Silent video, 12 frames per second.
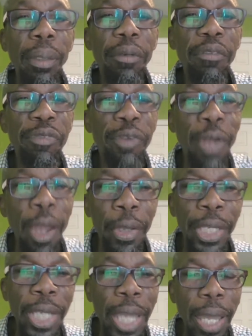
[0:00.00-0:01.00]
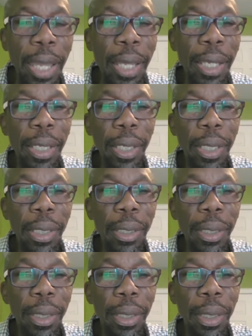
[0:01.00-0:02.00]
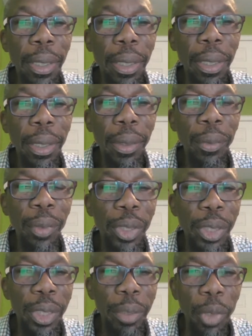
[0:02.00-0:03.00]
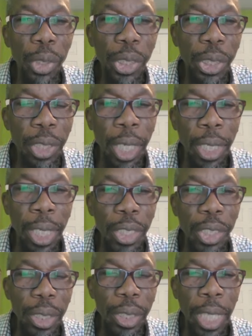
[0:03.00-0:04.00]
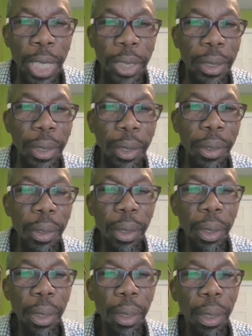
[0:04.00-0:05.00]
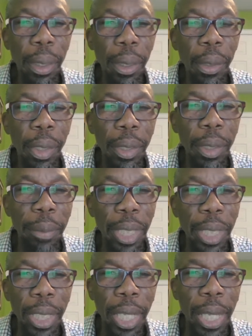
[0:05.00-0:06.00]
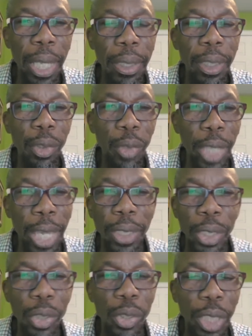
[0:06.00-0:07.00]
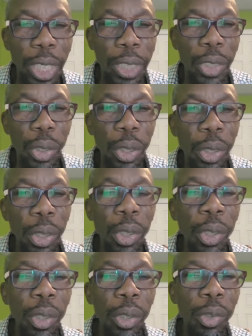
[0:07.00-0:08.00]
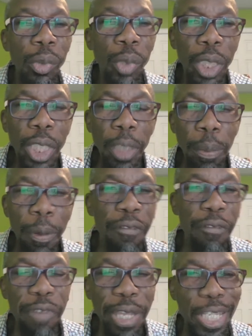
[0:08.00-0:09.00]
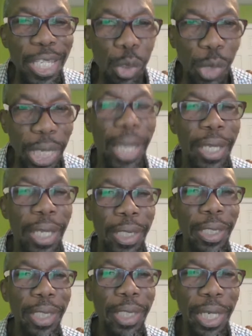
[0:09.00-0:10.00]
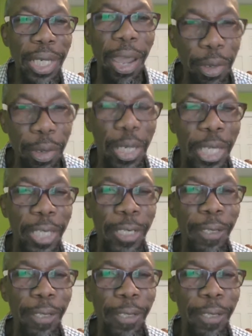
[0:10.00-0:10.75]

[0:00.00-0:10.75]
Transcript: Florida, which is the most southern state on mainland United States, to the tip of Venezuela is the Caribbean.